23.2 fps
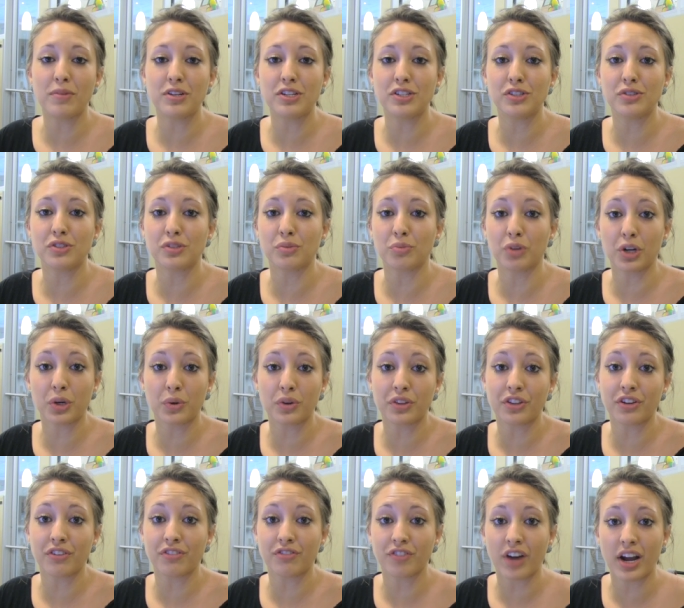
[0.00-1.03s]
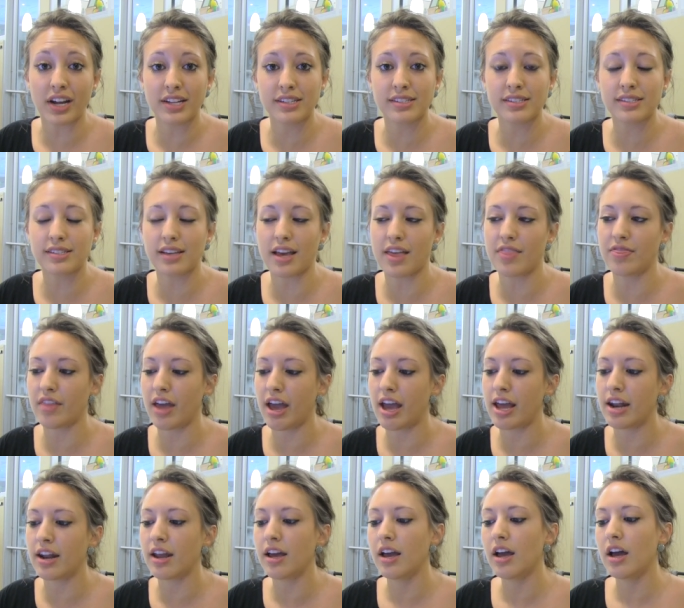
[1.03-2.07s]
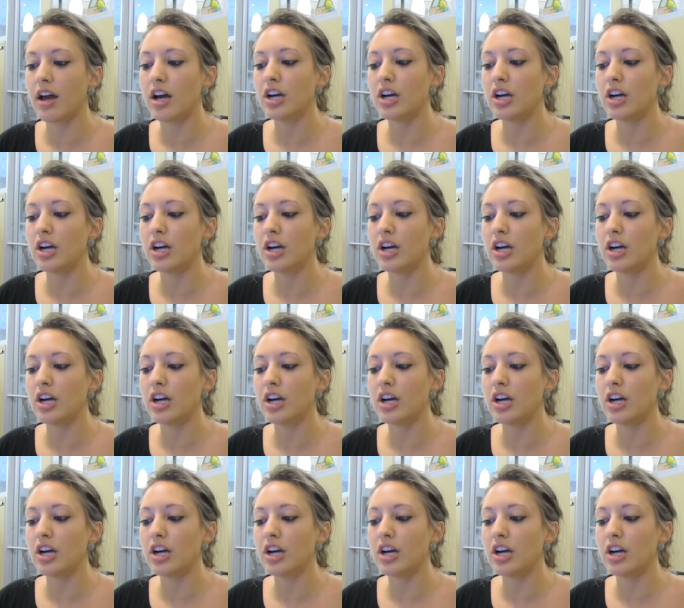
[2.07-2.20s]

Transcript: and do some work with your friends, and then